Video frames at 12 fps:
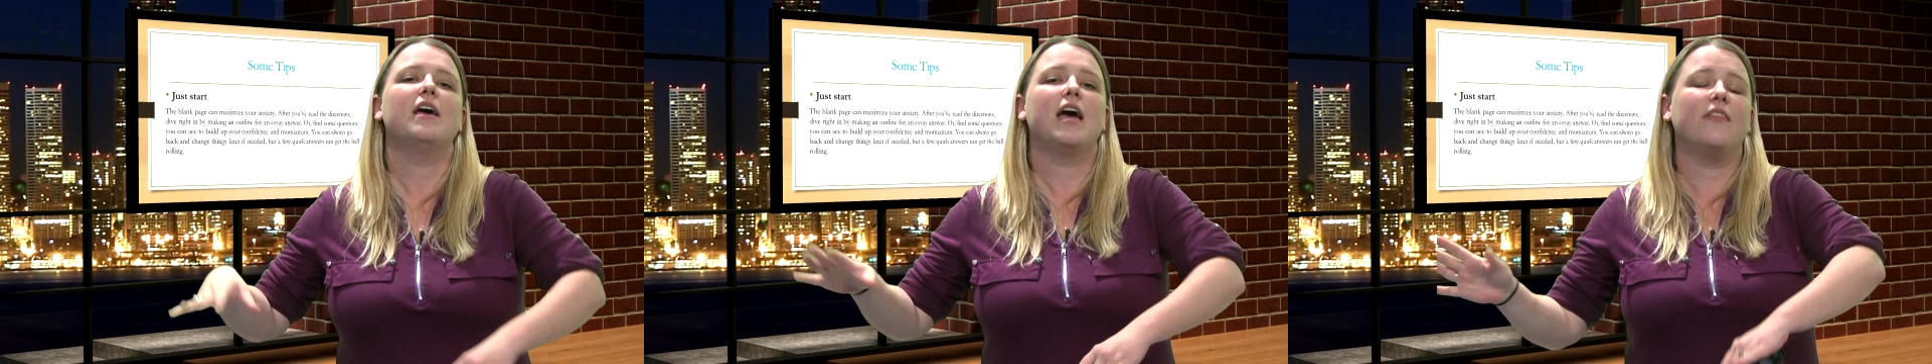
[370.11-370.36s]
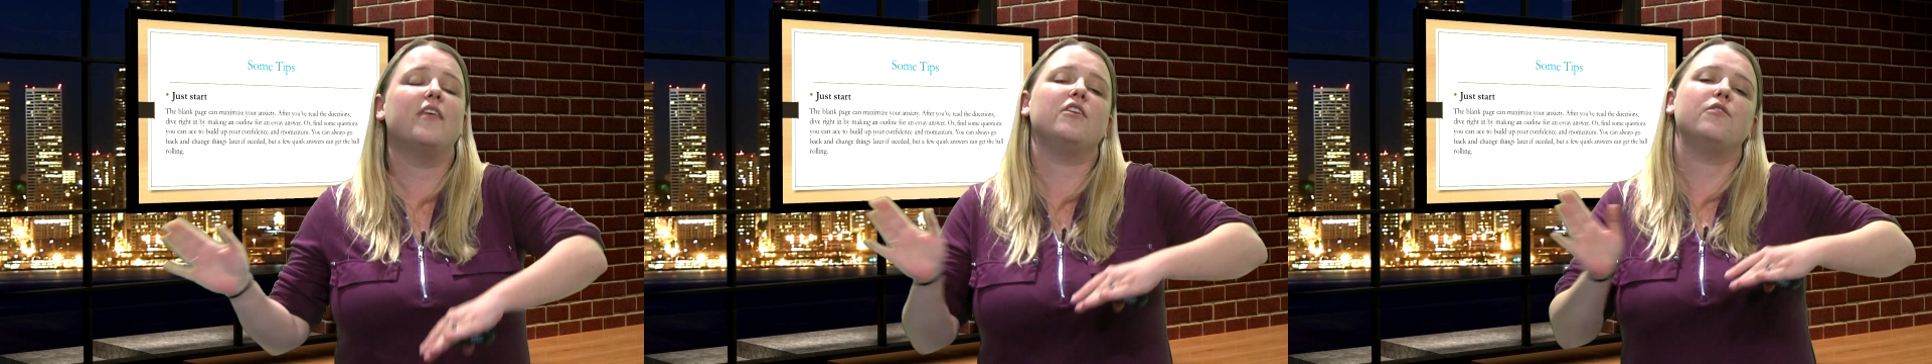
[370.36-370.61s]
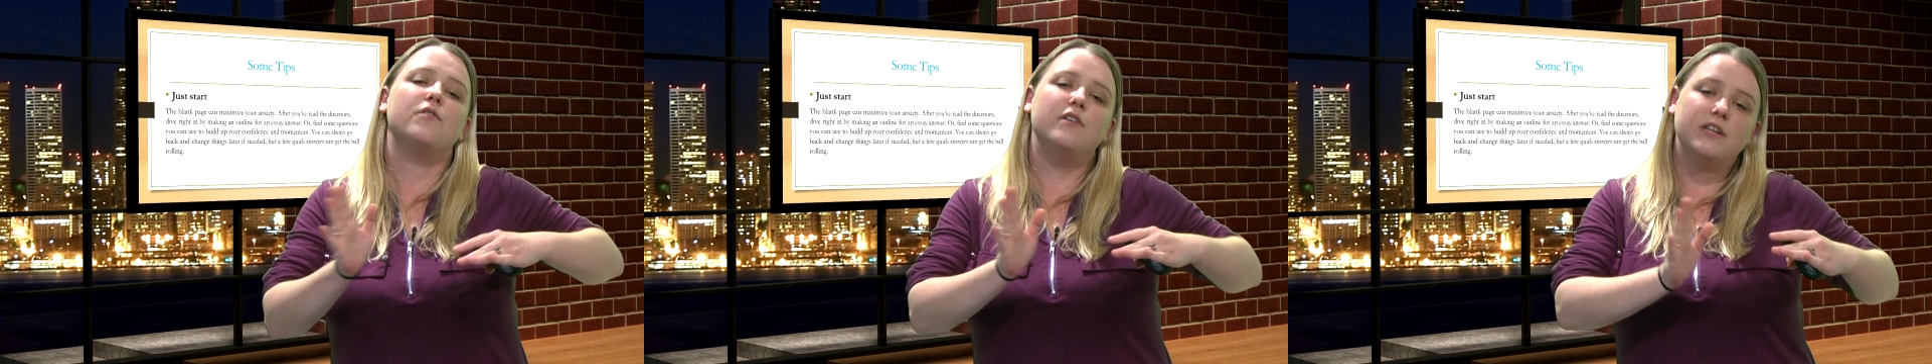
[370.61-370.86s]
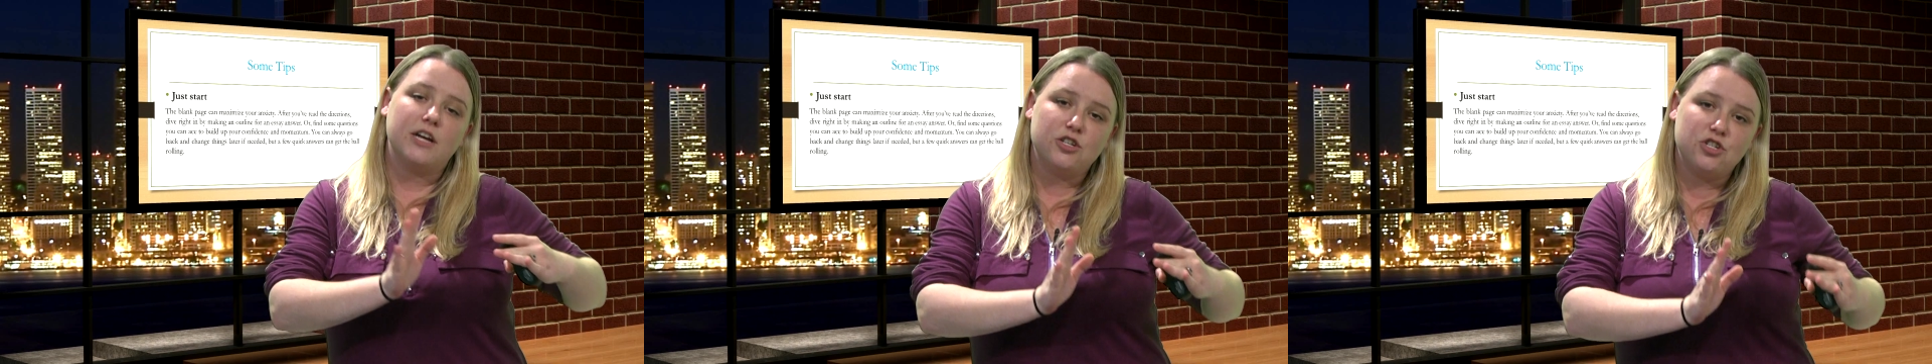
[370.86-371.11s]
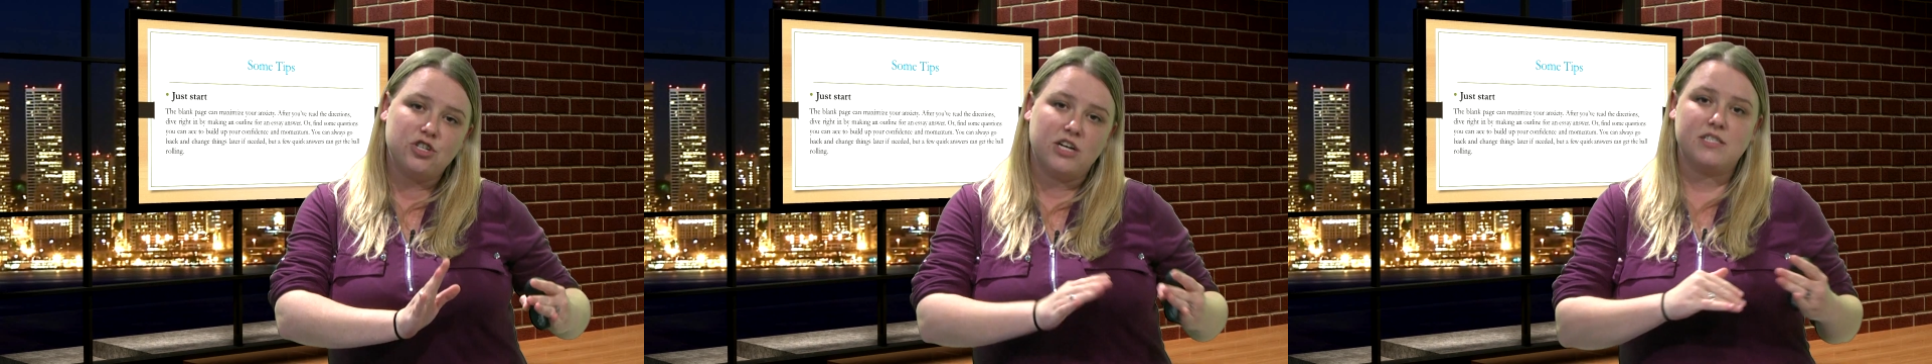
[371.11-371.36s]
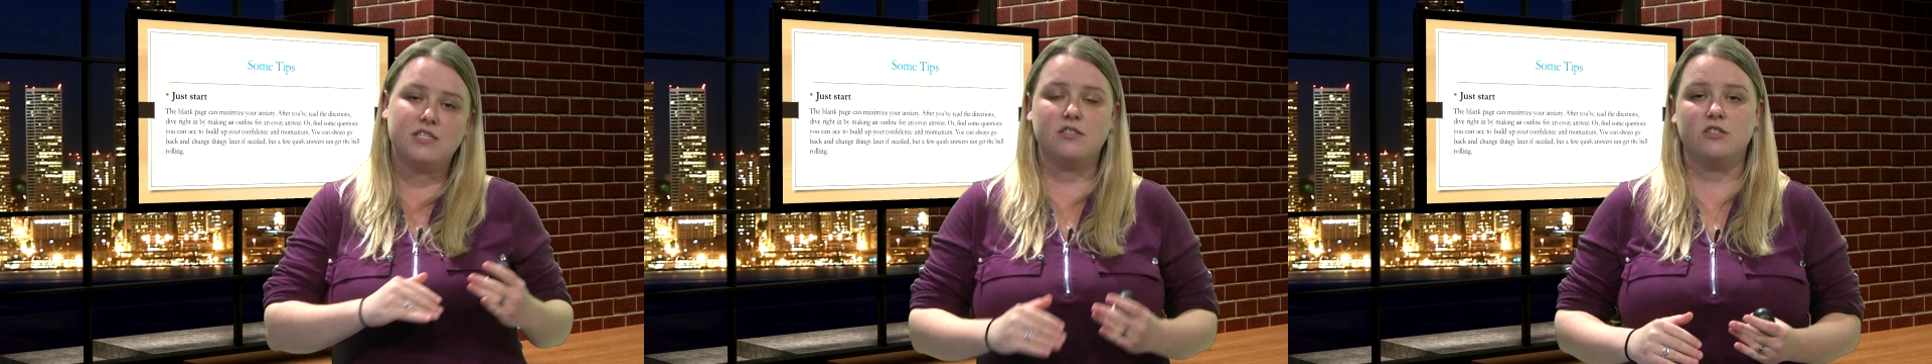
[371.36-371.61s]
and then you can
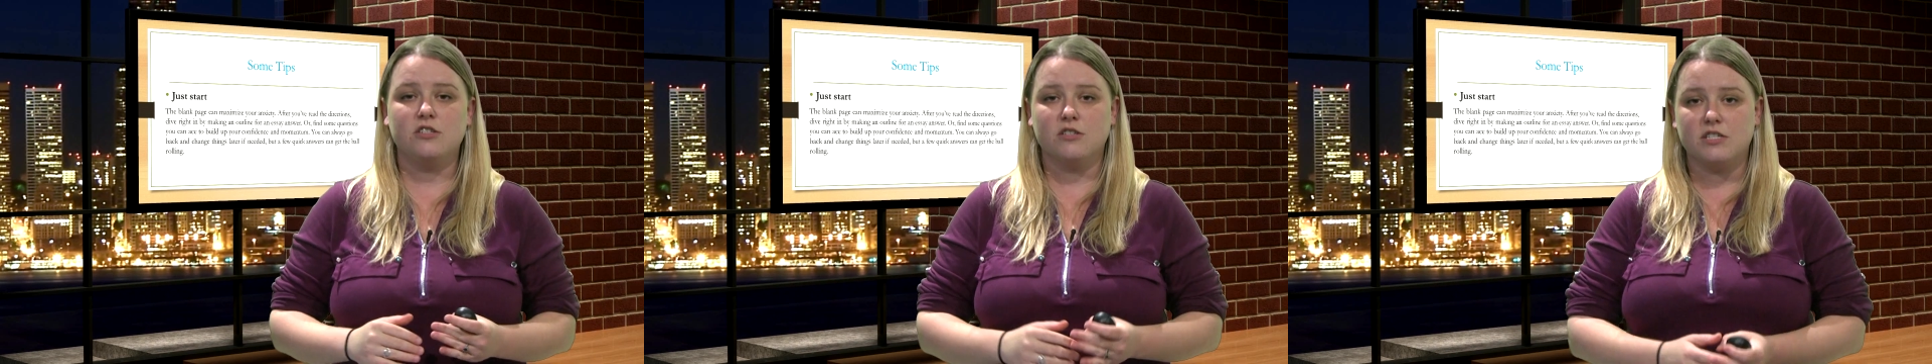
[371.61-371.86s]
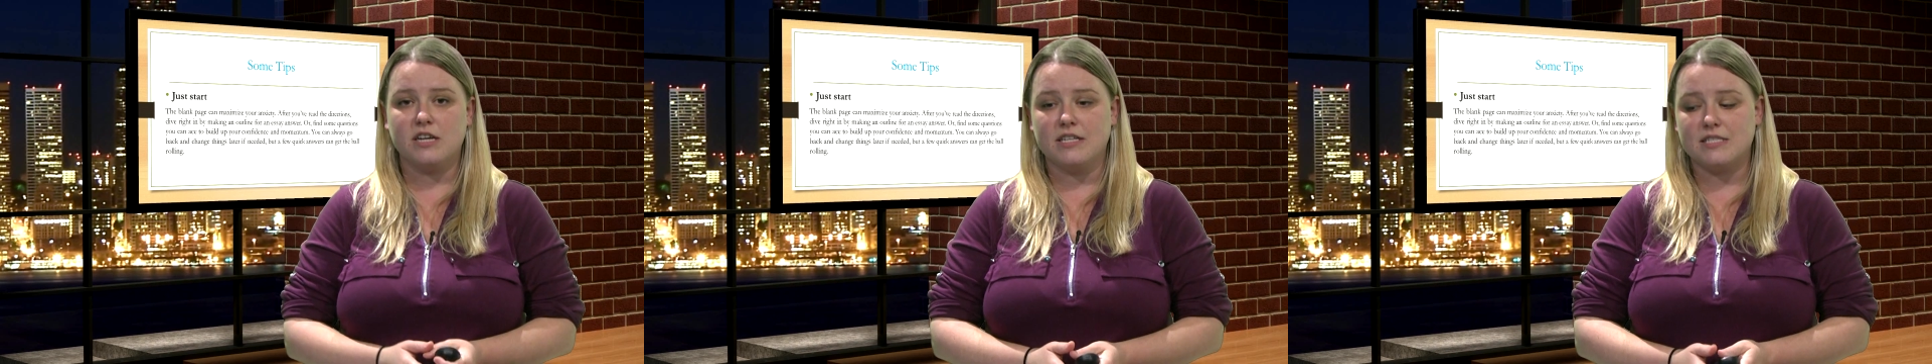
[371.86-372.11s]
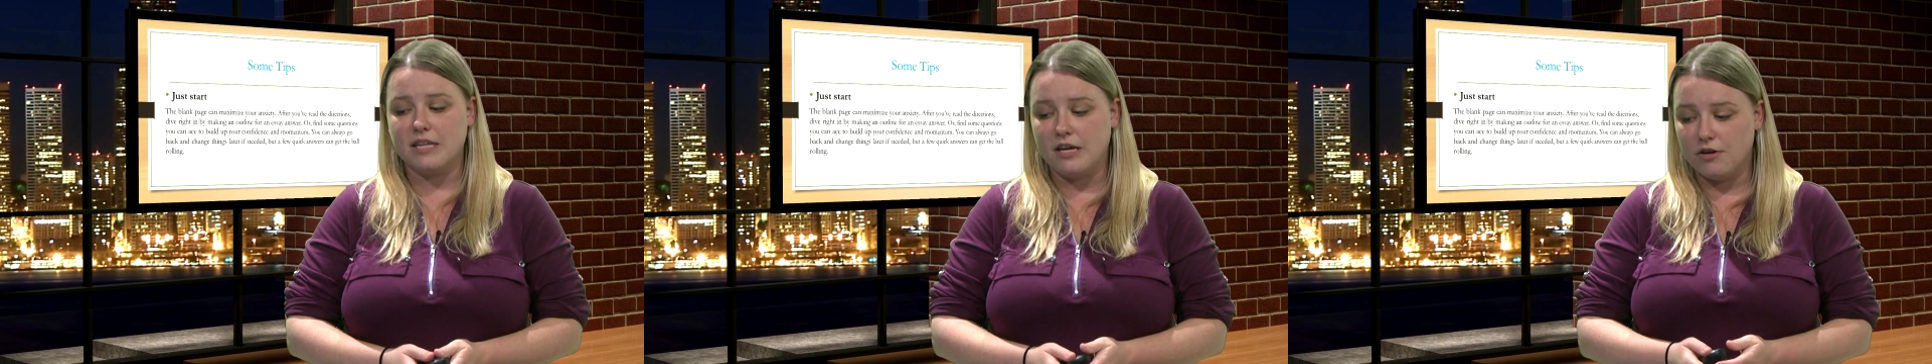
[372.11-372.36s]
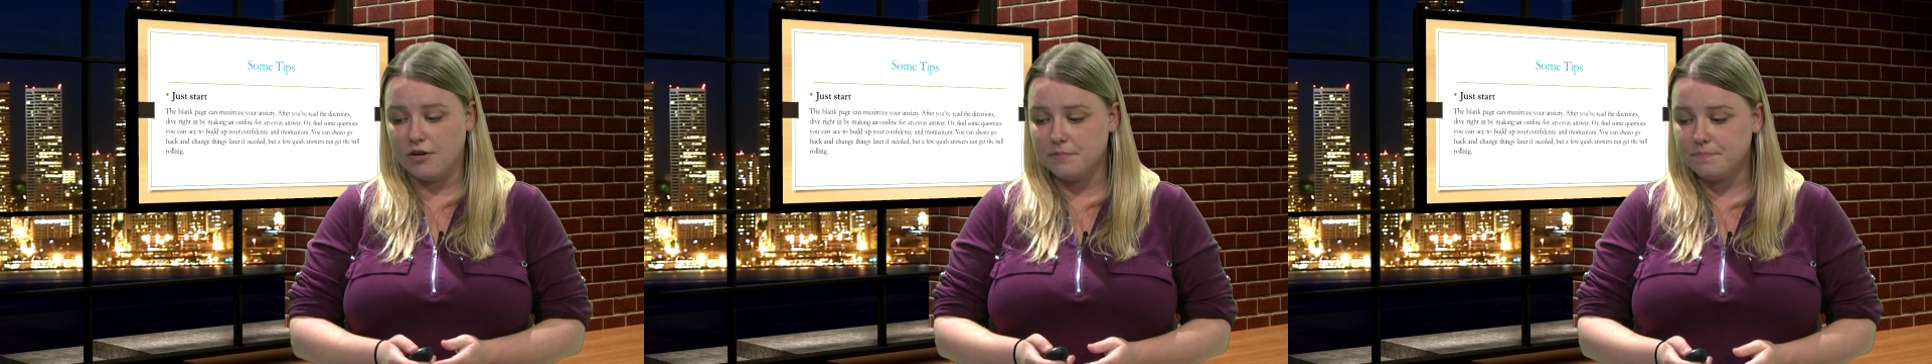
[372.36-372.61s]
adjust it to your test later.